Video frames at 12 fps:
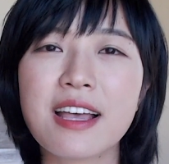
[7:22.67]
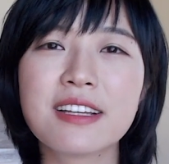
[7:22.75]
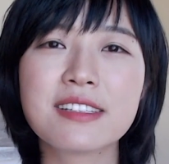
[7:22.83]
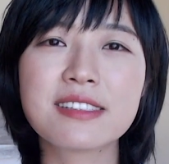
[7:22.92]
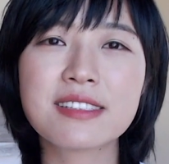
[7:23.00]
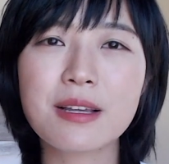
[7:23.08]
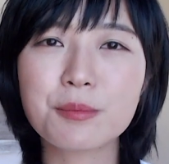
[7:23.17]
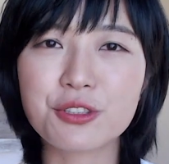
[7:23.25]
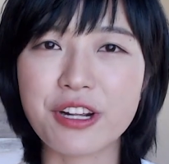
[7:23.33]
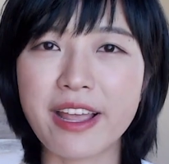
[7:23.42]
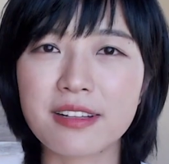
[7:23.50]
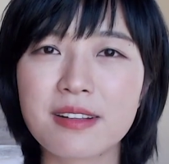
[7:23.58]

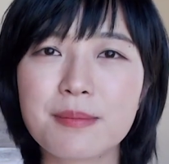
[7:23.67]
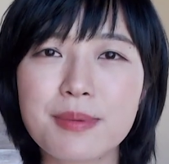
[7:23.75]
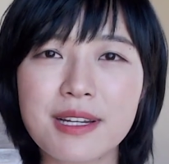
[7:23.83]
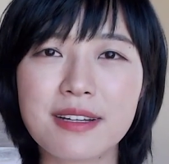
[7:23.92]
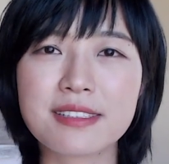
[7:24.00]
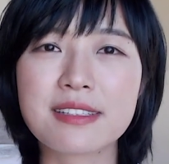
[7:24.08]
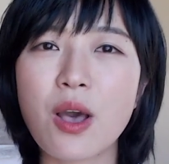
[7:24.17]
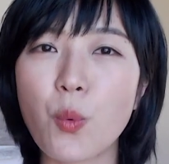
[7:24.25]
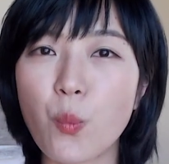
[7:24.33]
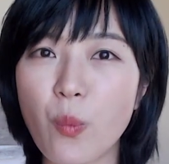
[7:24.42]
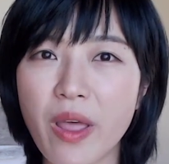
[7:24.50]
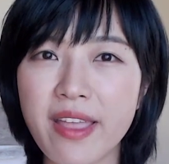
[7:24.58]
subject plus
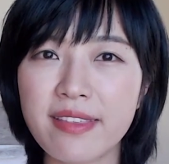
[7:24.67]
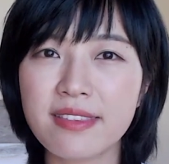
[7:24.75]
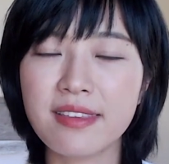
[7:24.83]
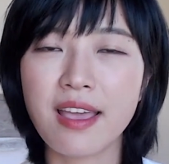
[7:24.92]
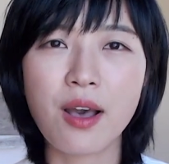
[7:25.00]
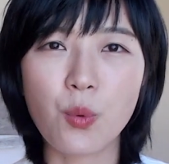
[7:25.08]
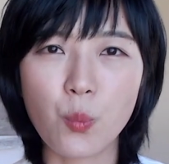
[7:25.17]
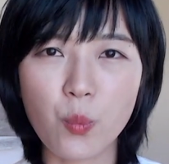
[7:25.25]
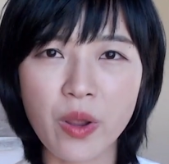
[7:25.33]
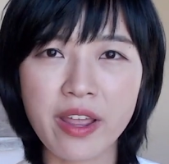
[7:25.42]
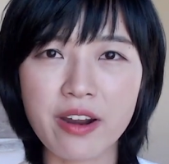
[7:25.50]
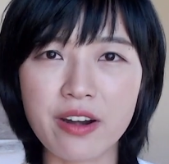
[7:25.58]
when,
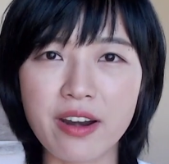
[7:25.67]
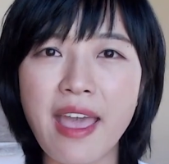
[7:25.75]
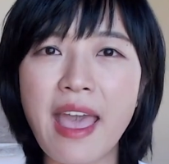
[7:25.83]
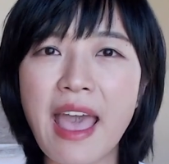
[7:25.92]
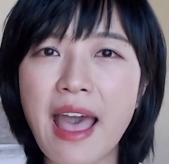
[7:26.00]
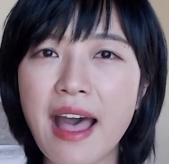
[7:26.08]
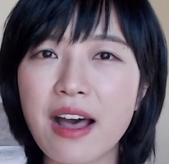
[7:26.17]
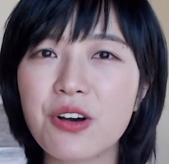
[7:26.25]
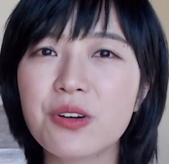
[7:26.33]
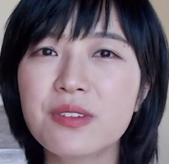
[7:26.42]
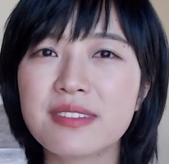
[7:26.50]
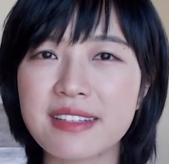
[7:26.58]
where,
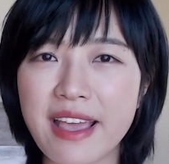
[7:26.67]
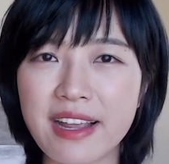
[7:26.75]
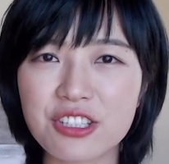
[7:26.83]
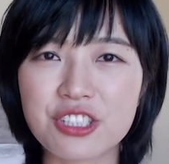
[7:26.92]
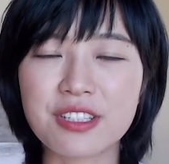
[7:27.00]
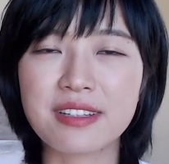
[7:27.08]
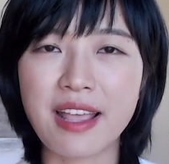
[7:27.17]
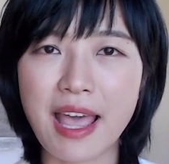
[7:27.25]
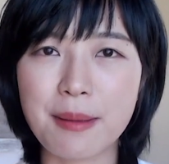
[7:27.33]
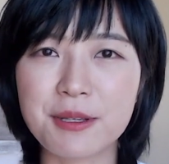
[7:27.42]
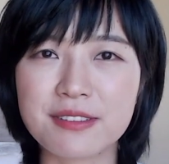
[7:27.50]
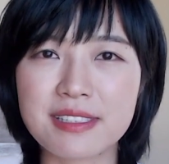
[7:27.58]
how the action
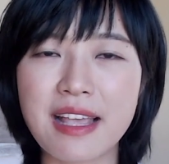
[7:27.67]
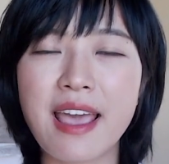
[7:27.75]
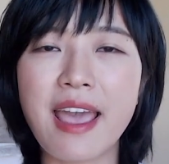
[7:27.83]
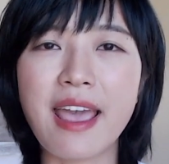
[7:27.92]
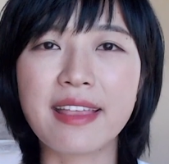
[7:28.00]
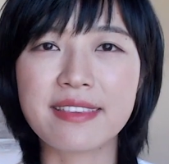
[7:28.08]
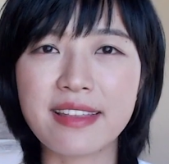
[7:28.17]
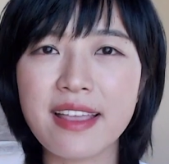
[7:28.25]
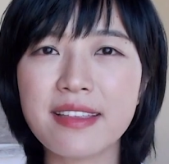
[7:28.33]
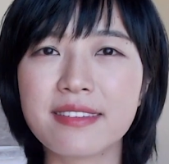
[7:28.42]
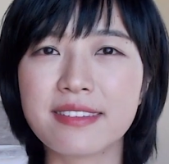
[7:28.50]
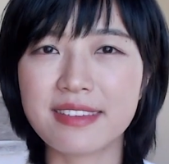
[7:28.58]
happens, and
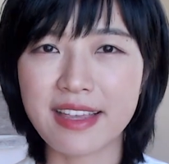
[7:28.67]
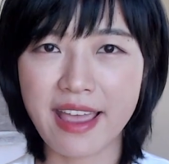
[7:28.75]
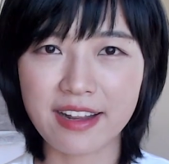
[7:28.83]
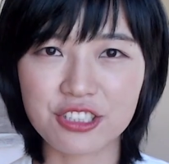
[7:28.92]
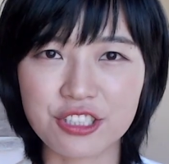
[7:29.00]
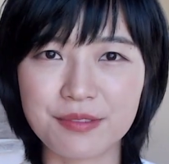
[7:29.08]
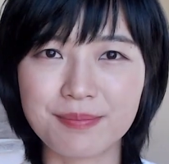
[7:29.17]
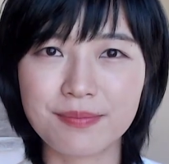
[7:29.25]
then the action.